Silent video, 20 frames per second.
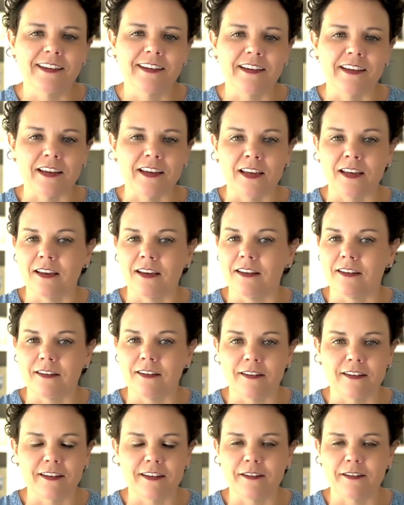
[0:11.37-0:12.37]
And
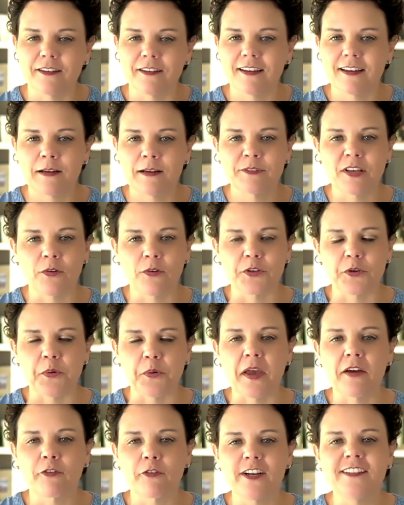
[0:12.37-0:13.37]
I'm telling you,
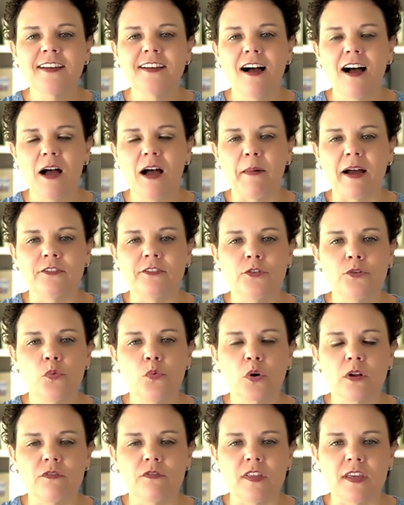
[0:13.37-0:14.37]
every time I do
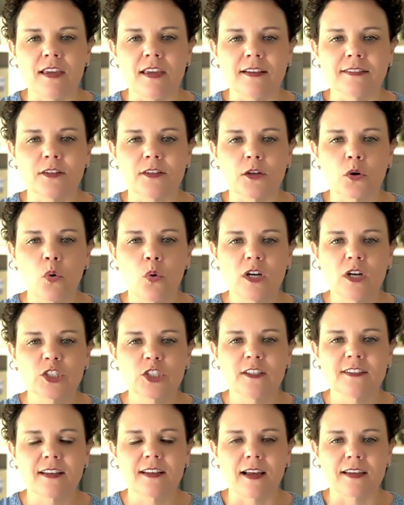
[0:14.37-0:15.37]
one of these, the
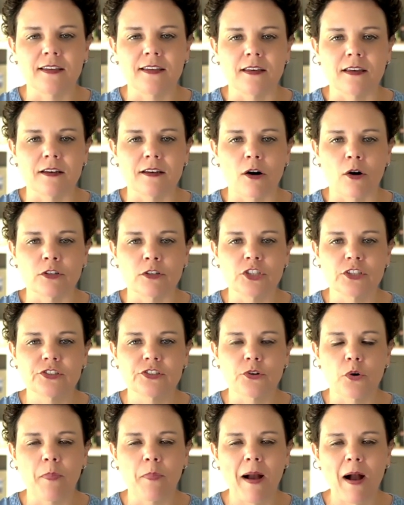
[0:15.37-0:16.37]
questions that I get are just
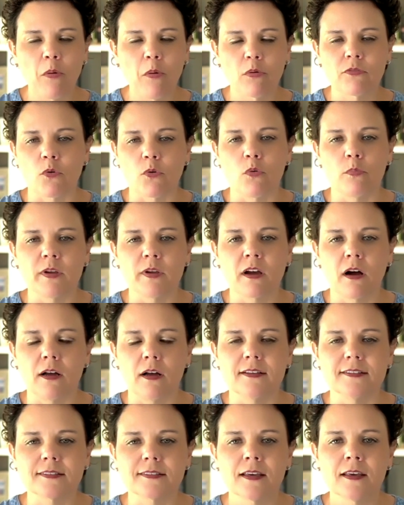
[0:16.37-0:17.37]
so powerful
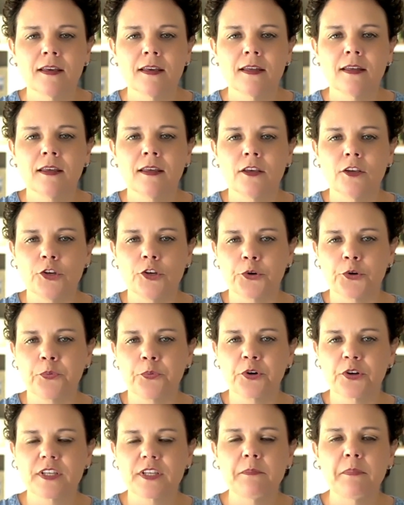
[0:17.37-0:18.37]
because you're
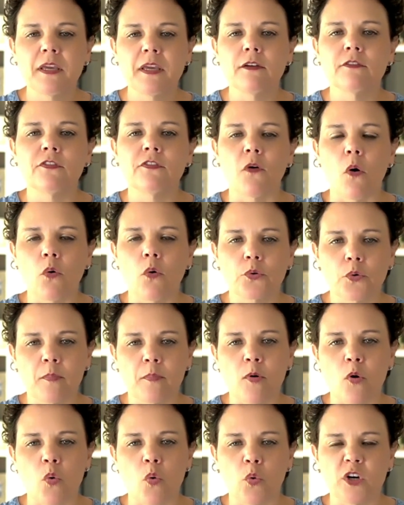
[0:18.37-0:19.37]
really being
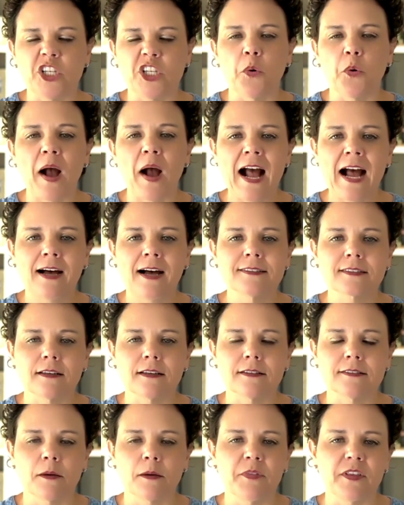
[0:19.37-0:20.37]
vulnerable when you ask
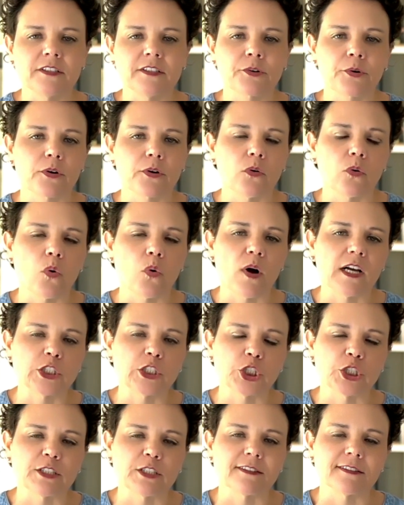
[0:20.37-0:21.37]
some of these critical
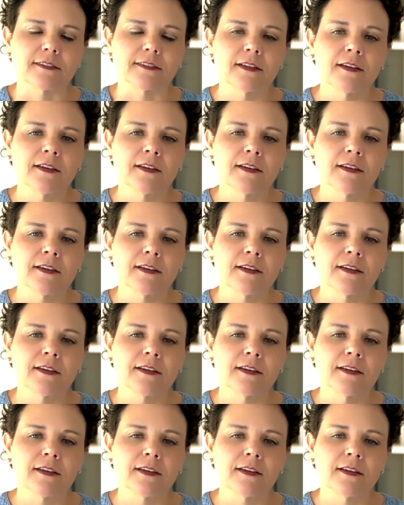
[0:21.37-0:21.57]
questions.